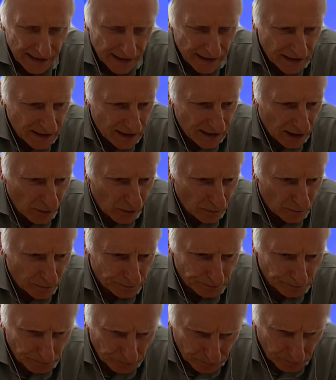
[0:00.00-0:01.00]
So
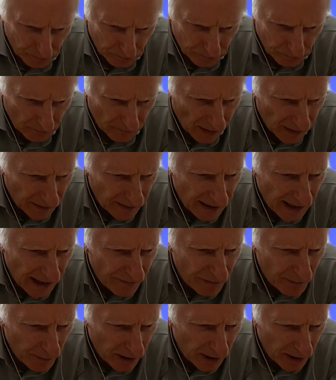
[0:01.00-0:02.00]
I think
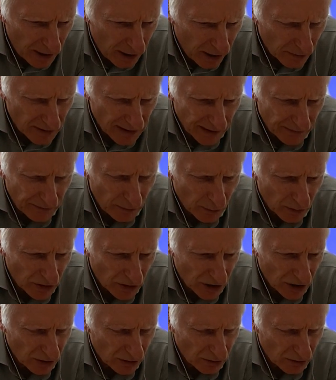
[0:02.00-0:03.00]
everybody knows that if you want
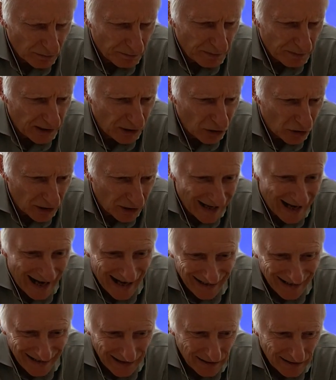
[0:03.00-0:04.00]
to be good at
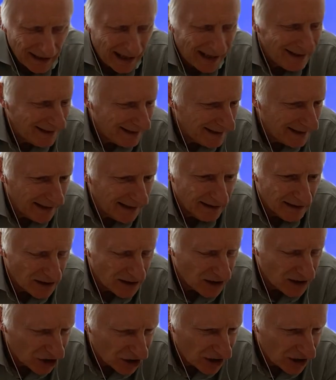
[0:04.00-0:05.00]
any anything
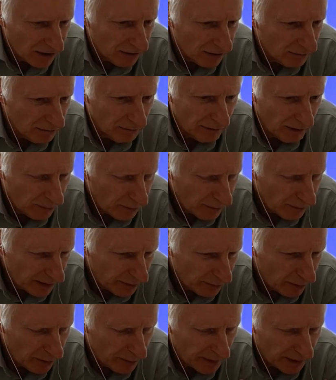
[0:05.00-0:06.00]
that's a skill, you know, whether
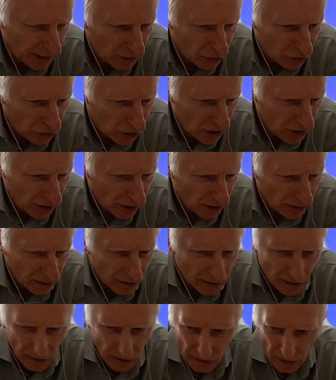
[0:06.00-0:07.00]
you want to be a good cook
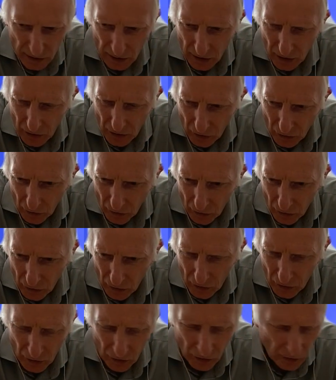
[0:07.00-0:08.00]

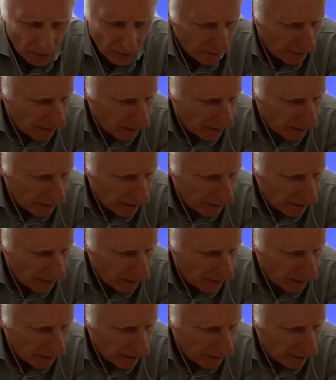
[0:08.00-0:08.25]
or